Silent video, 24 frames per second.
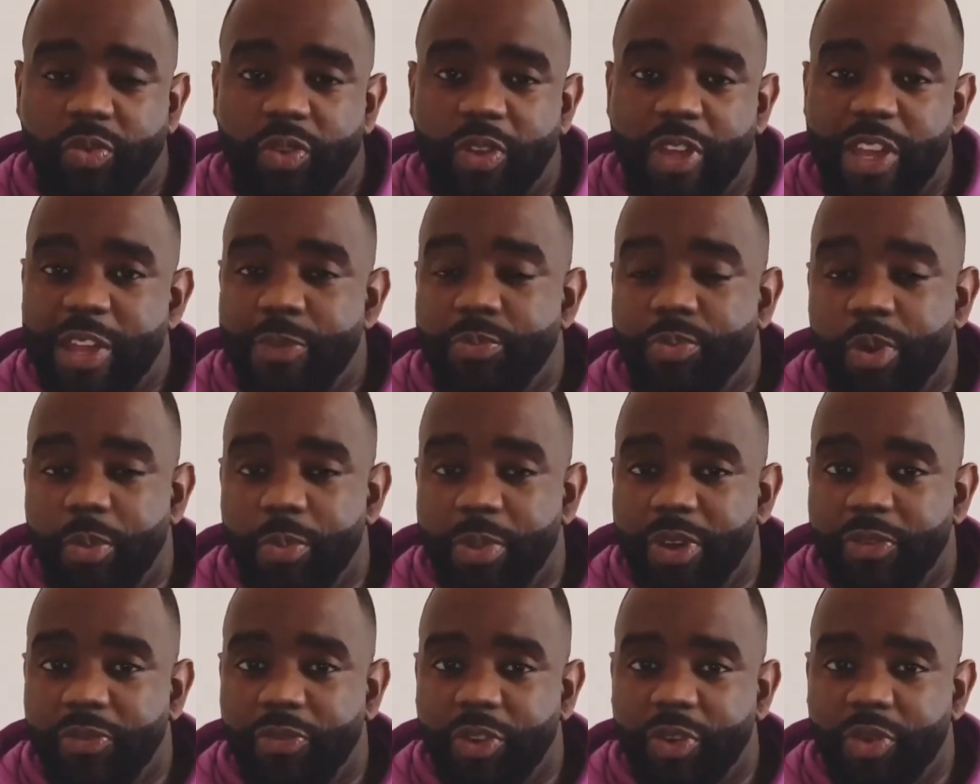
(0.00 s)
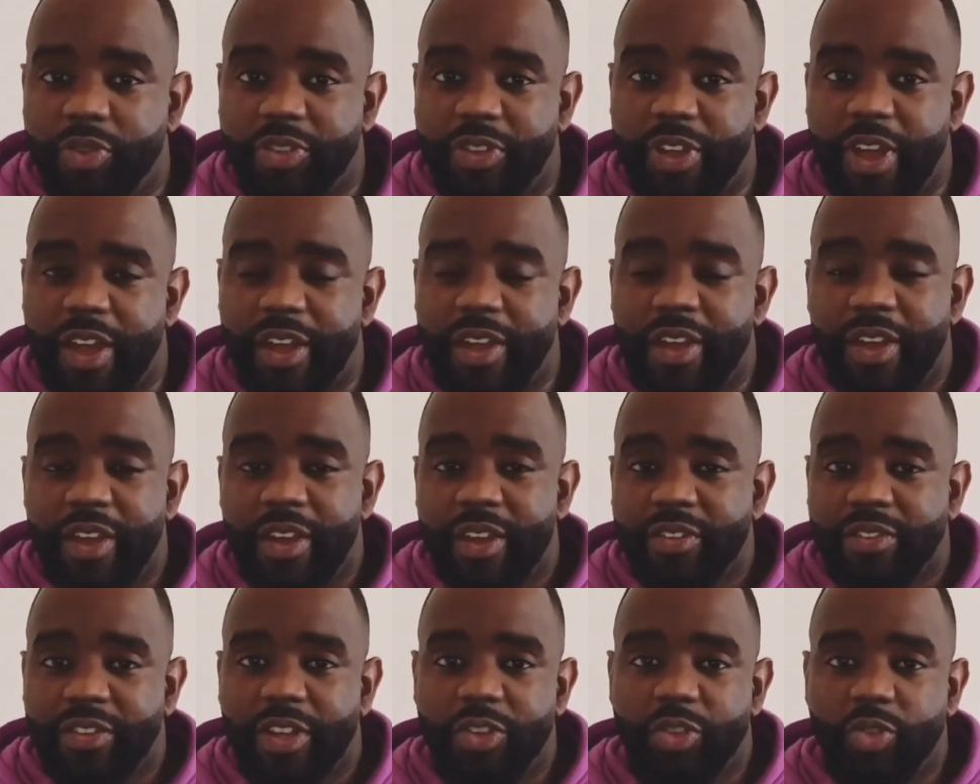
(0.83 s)
he probably feels that
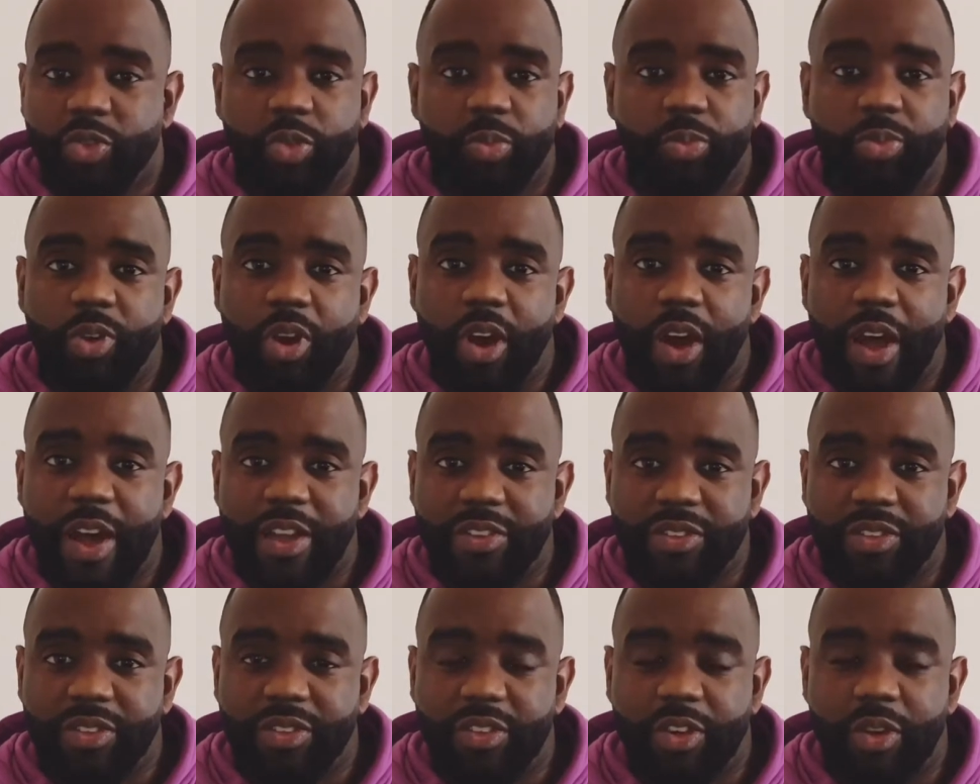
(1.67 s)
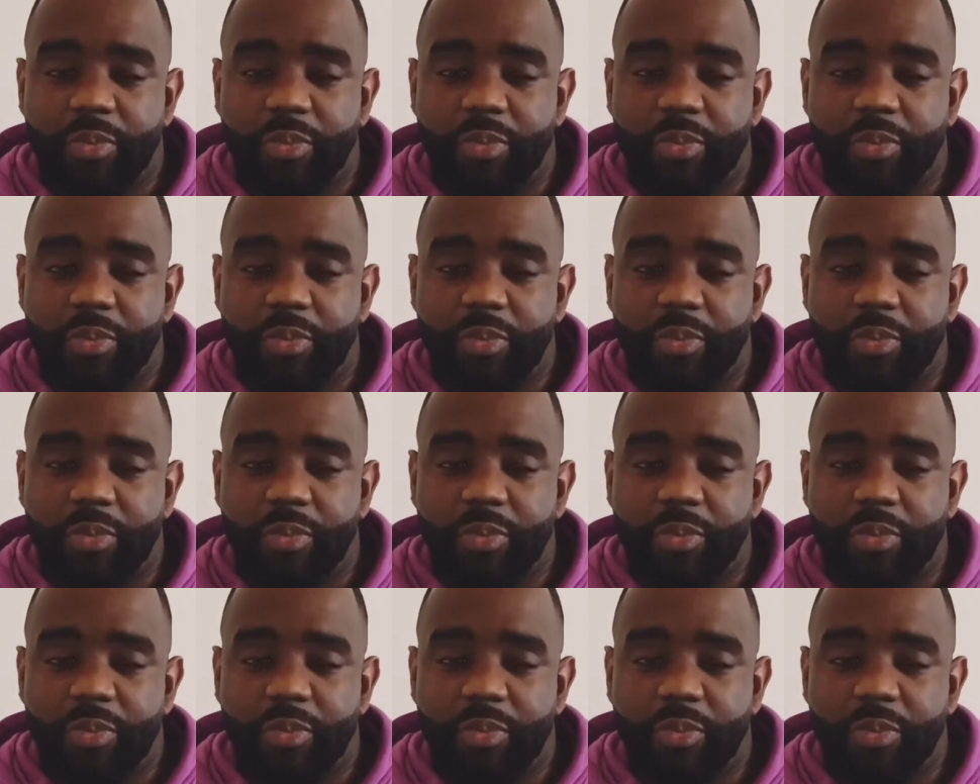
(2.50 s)
Daniel Dubois hasn't